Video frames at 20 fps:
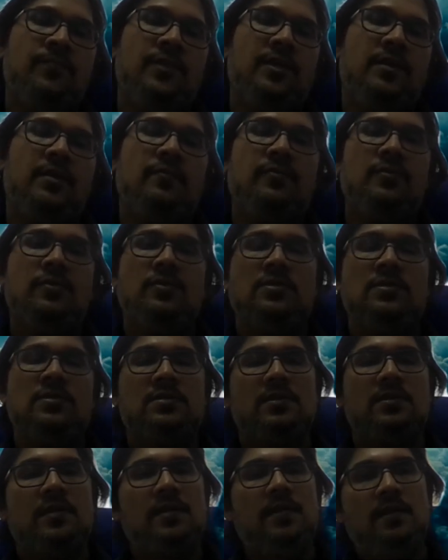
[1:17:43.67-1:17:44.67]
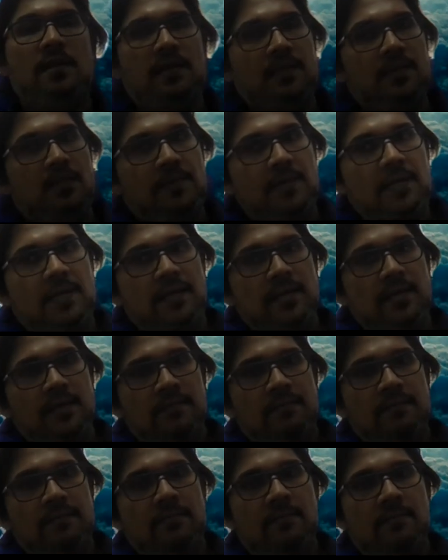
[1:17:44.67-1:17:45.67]
And of course, any other
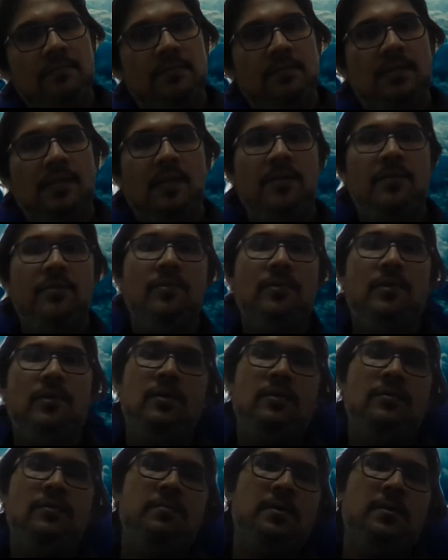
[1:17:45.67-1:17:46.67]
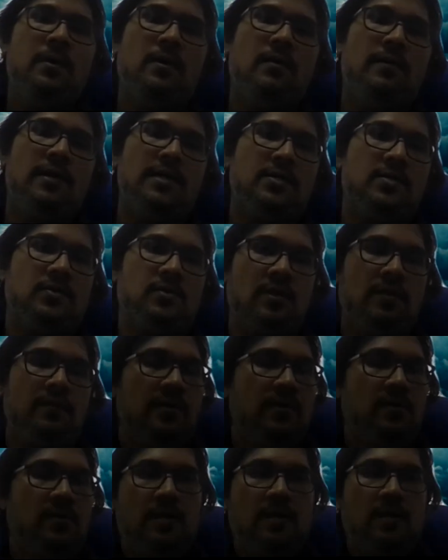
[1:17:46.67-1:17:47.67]
medium like YouTube or
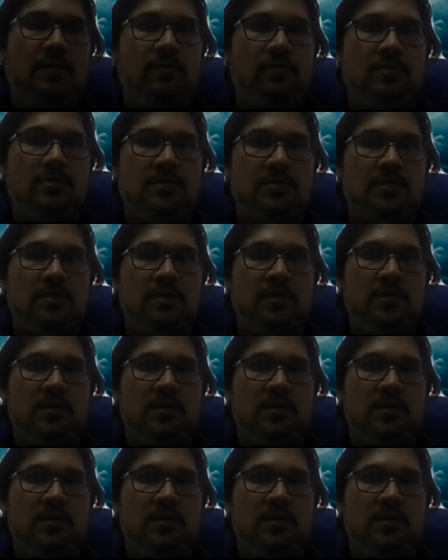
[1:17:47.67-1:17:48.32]
whatsoever you can use.